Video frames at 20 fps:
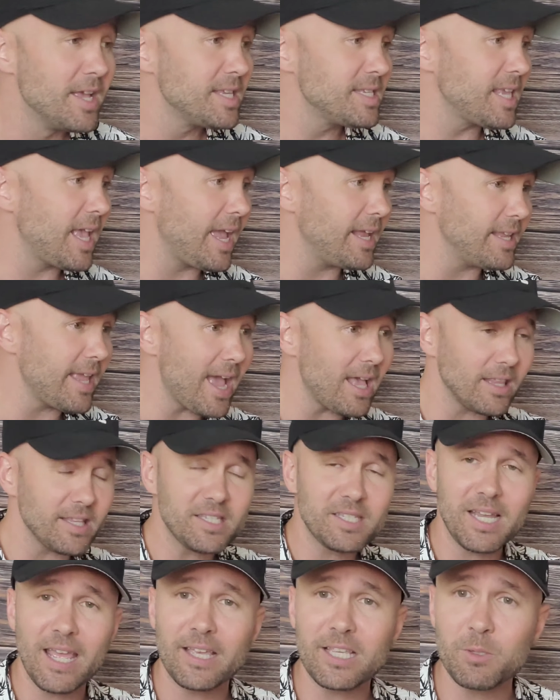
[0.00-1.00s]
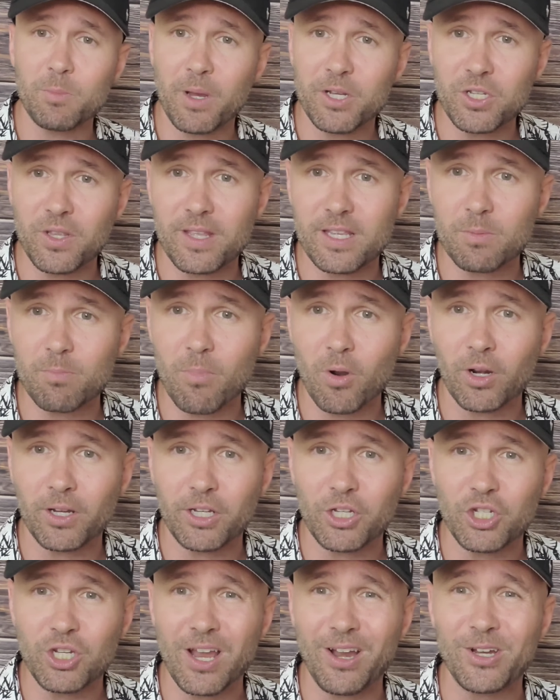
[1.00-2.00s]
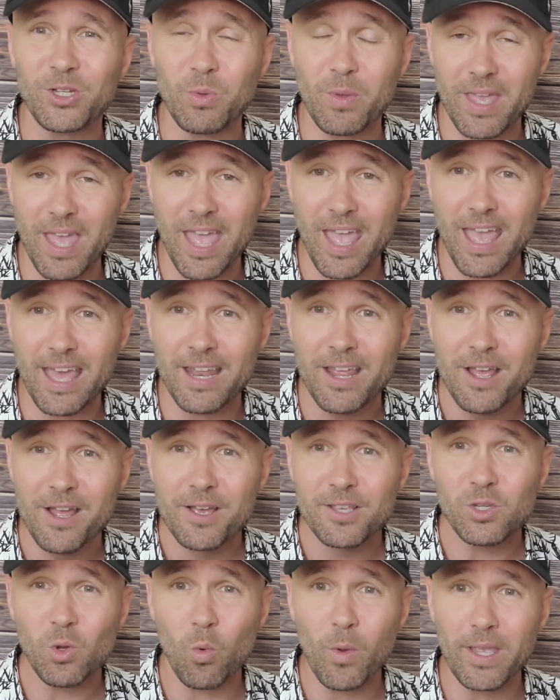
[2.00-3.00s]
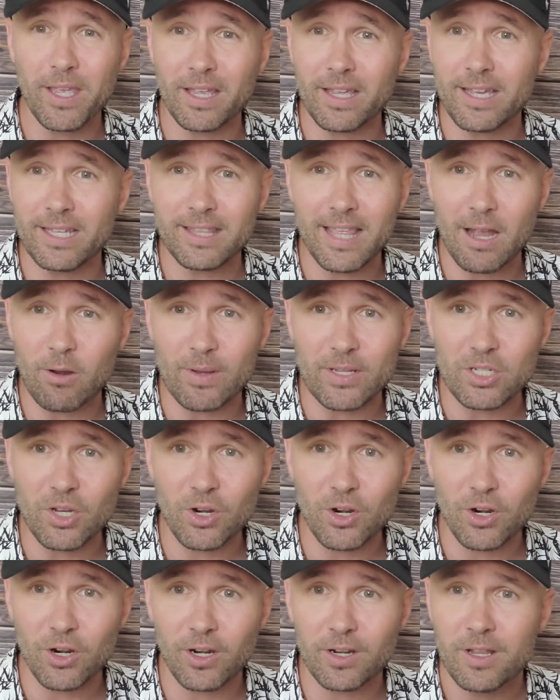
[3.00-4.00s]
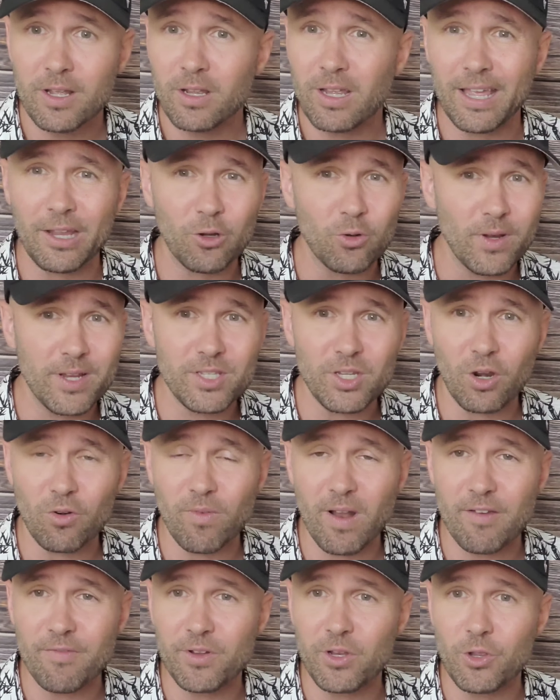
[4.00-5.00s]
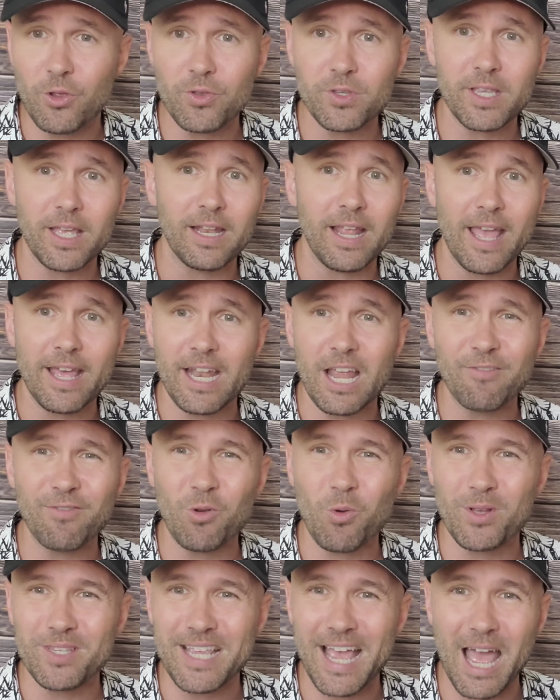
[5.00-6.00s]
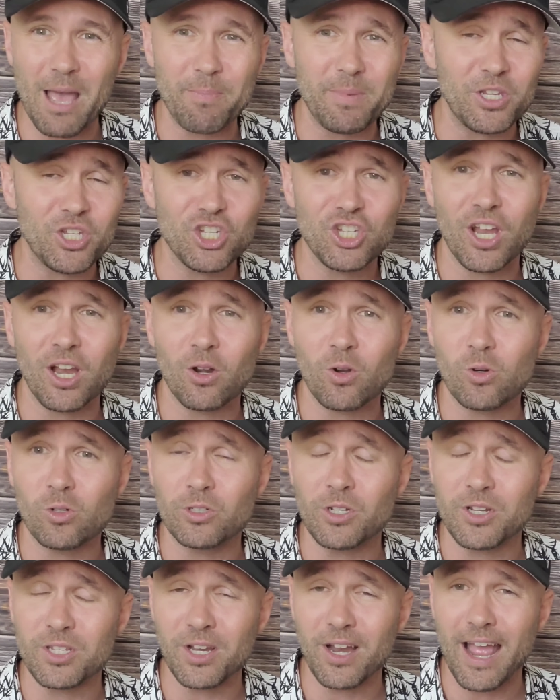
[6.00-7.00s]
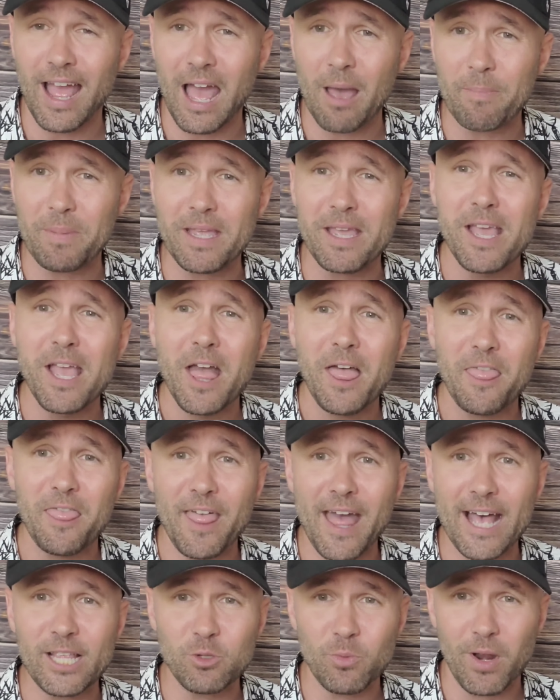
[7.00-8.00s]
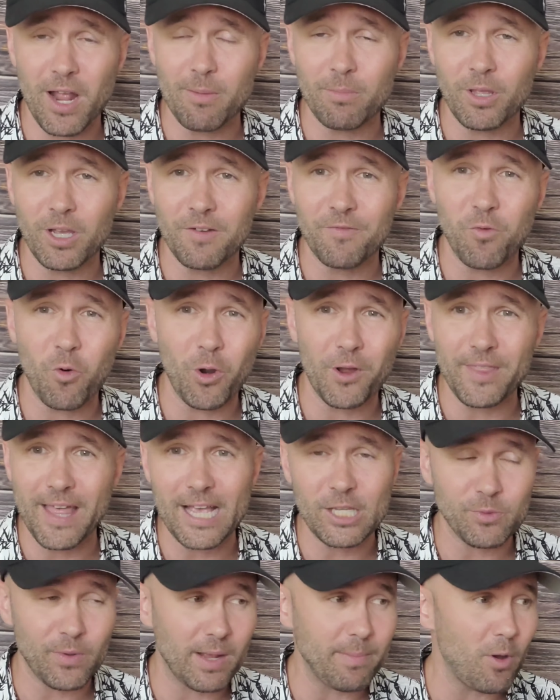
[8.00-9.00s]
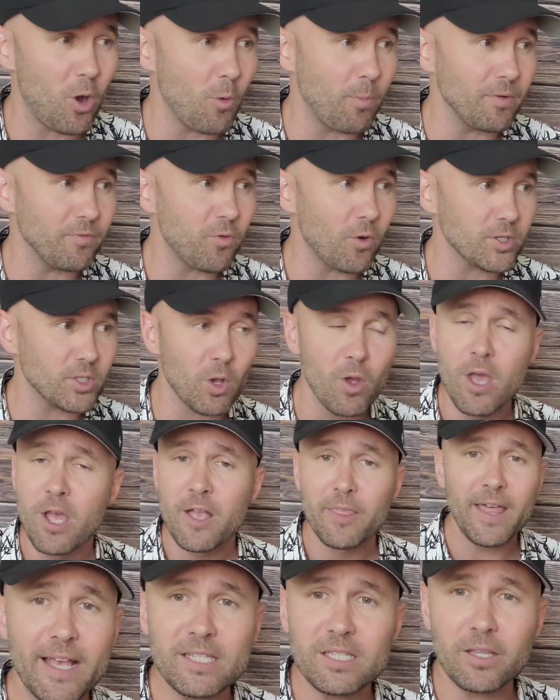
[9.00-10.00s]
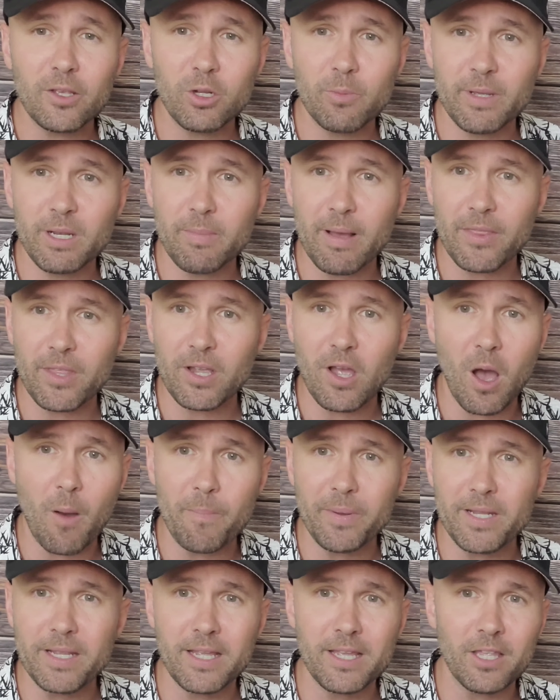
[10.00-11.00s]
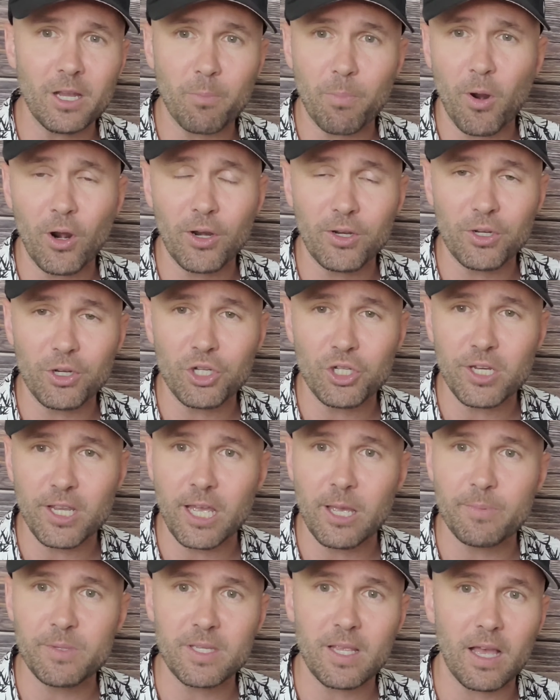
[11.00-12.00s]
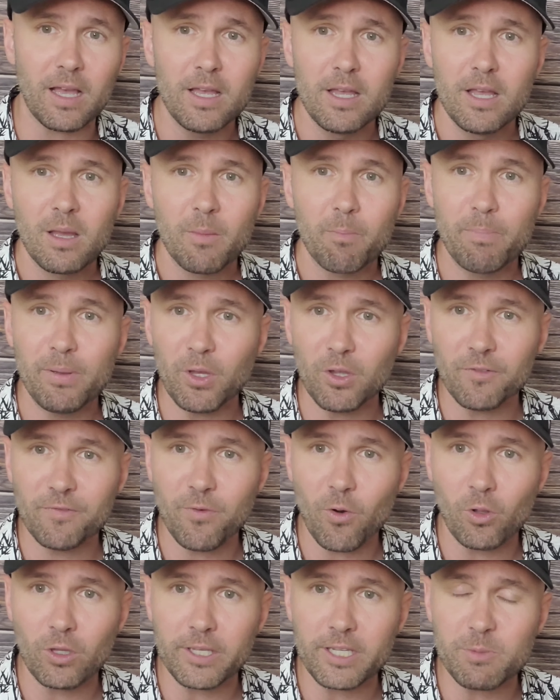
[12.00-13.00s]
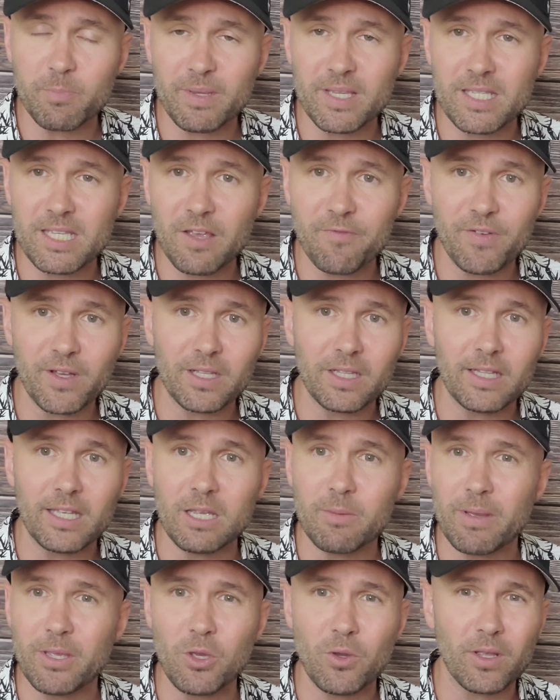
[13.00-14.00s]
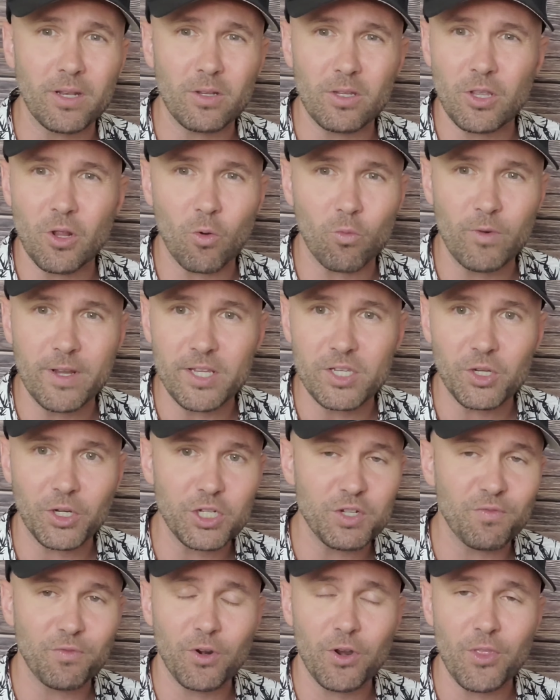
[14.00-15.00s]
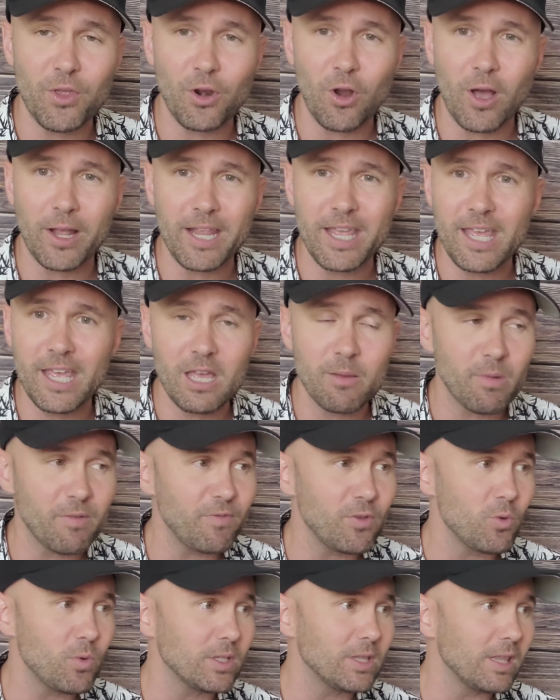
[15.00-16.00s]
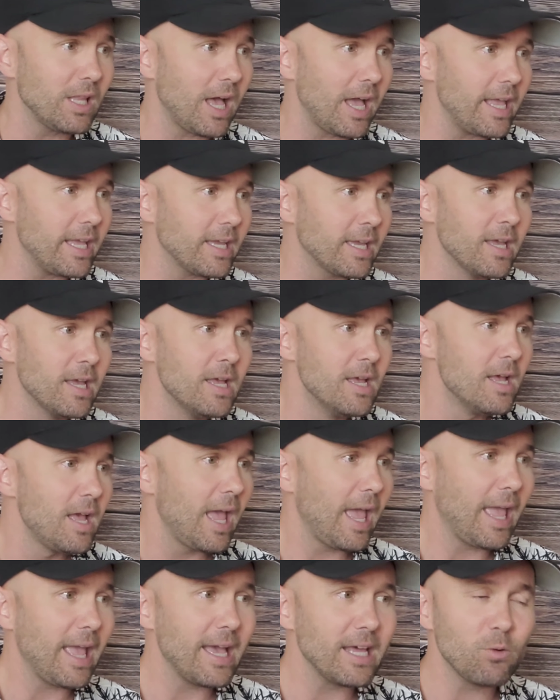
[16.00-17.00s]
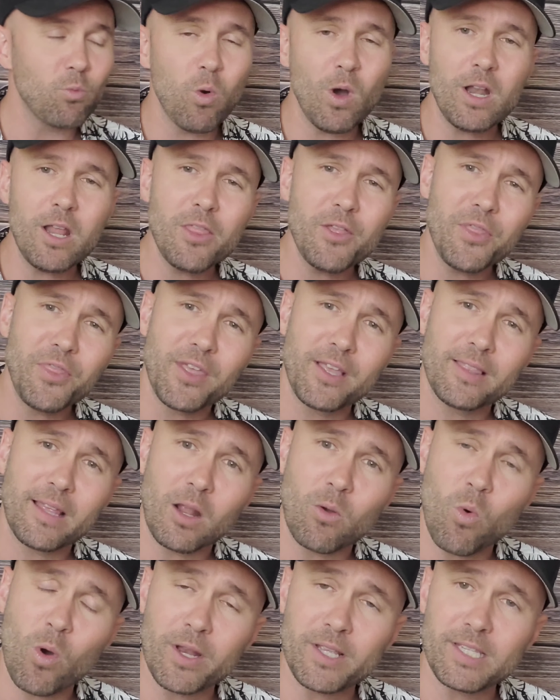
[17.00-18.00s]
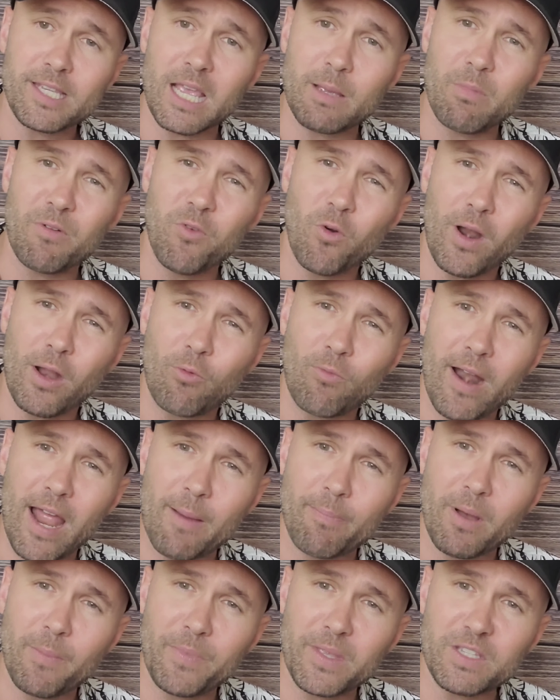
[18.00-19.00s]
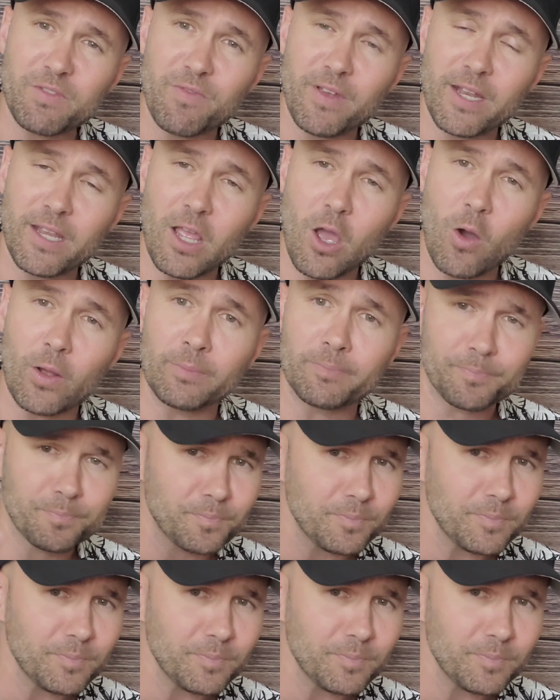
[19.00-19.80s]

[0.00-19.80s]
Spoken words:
saying, yeah, let's take as much of this market share as we can so we can get that return, increase our revenues, and everyone's happy, shareholders are happy. That's what I'm looking for. That's what I'm hoping for. So that's a little bit about the company, their partnerships, Bill Foley specifically, but you can research further on him if you would like. And one other thing that I want to say before I wrap up this video, and